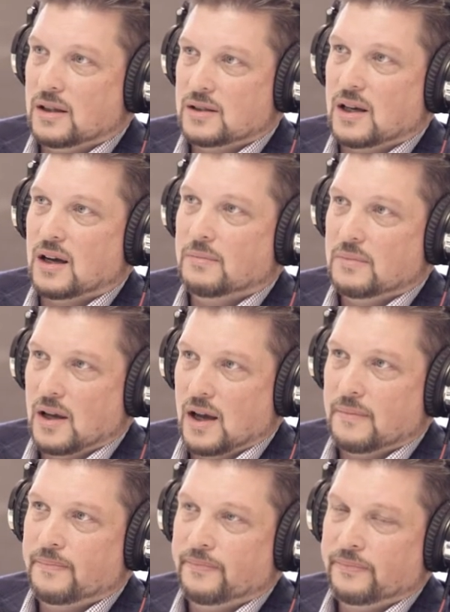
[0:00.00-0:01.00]
At the time. Yeah.
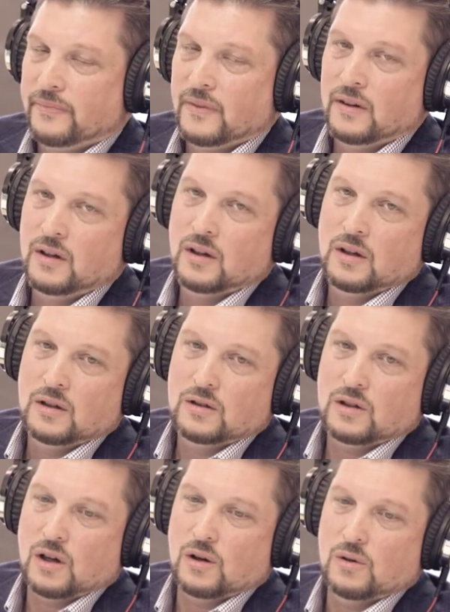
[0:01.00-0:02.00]
Yep. Yep.
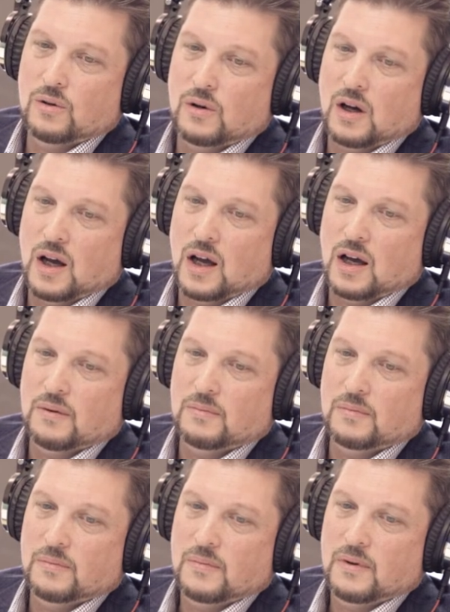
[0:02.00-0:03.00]
So
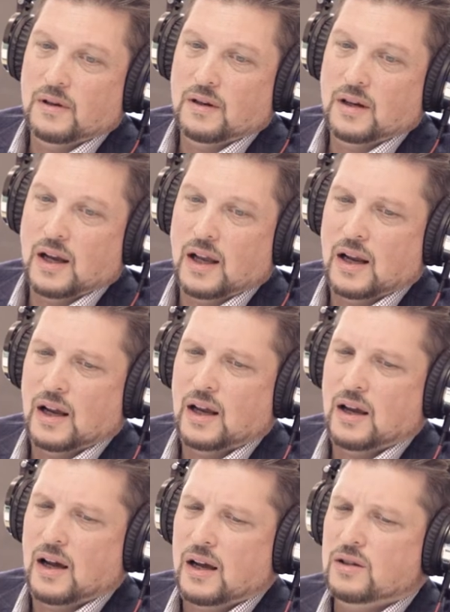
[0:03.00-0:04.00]
um,
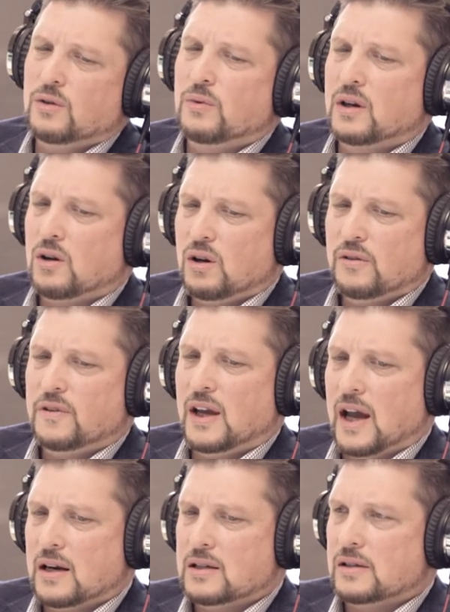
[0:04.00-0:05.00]
and I don't recall if he
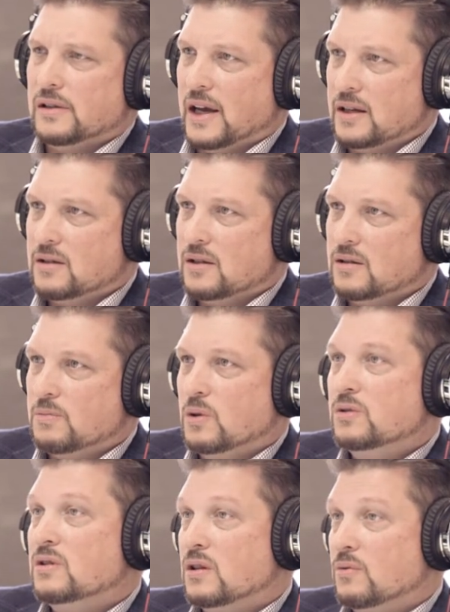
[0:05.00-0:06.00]
had his license.
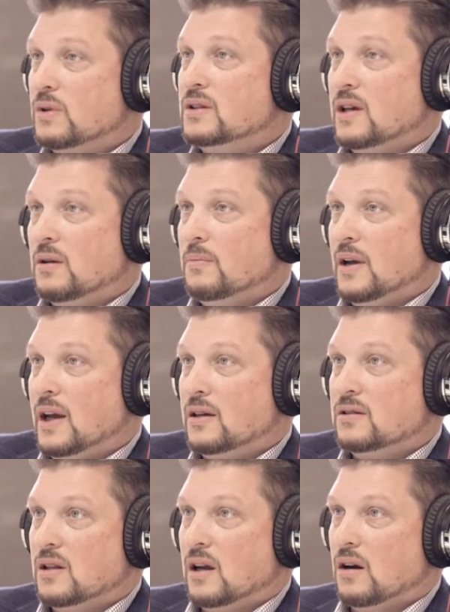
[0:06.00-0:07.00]
Most of the retail
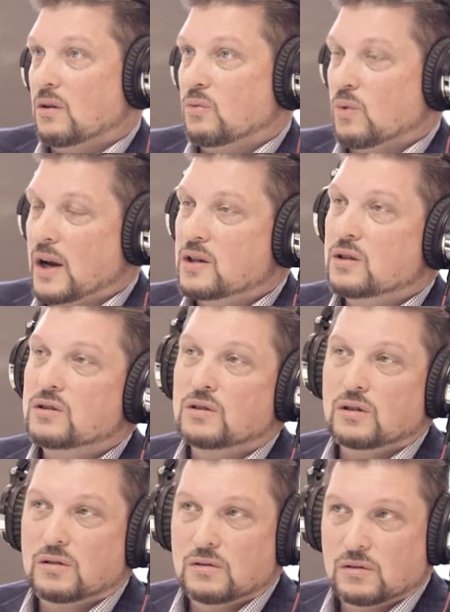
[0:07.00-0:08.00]
banks they are
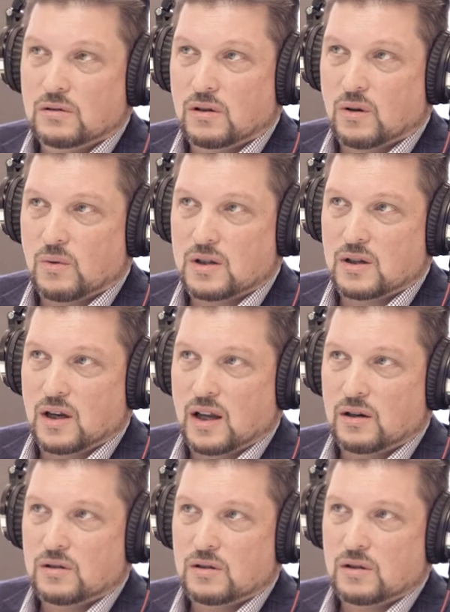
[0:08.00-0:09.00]
registered
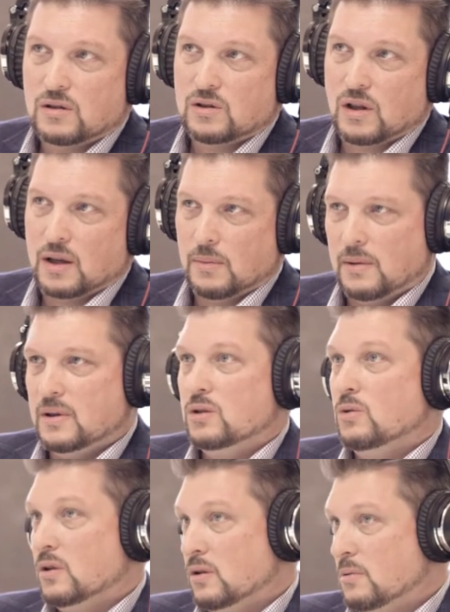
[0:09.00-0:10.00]
originators, so they maybe
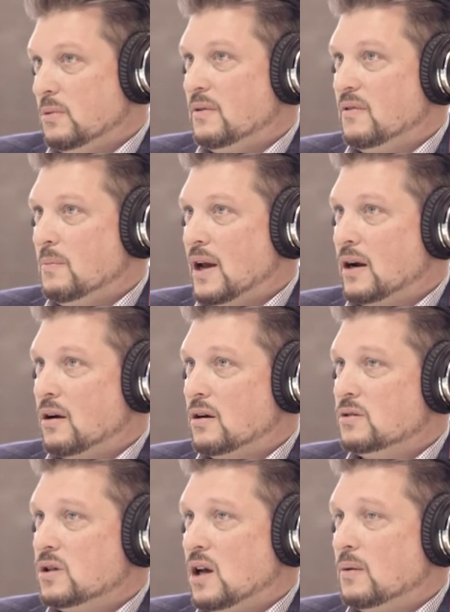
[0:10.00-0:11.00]
do a little bit of a
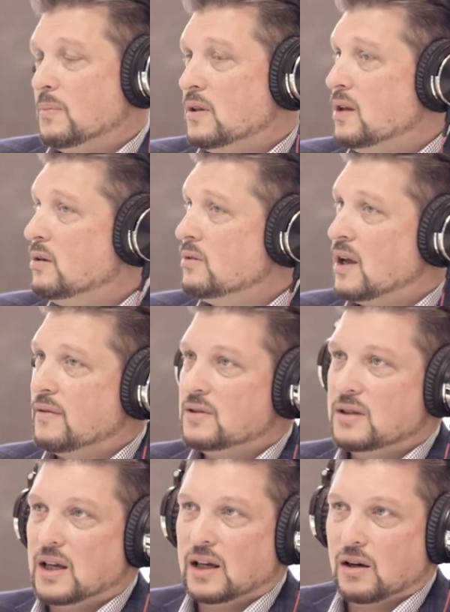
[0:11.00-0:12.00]
background check, but they don't have
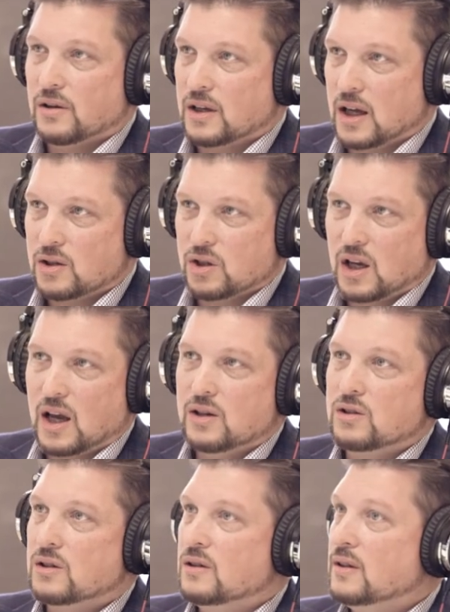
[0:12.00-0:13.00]
to take all the
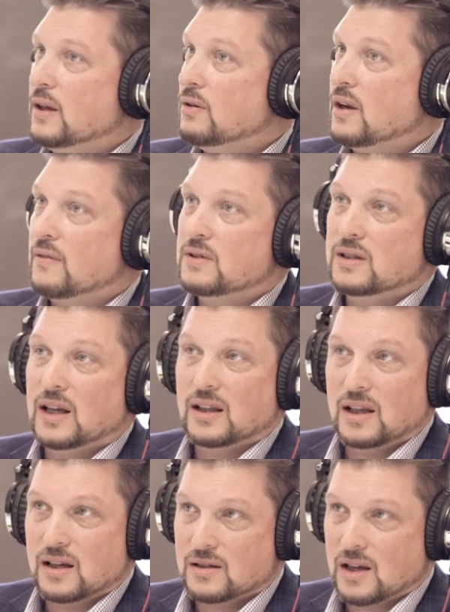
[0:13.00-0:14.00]
education, they don't have to
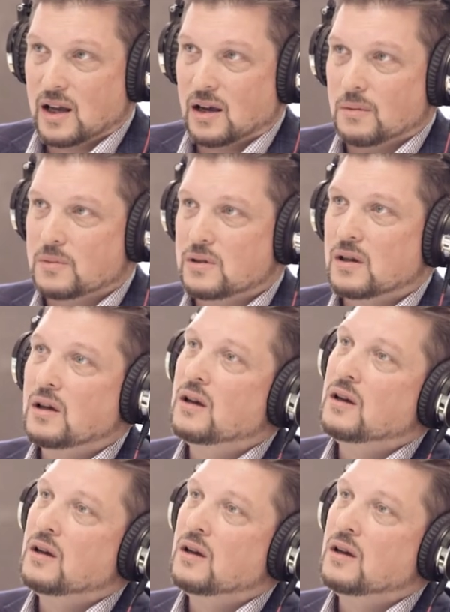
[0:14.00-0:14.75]
take the exams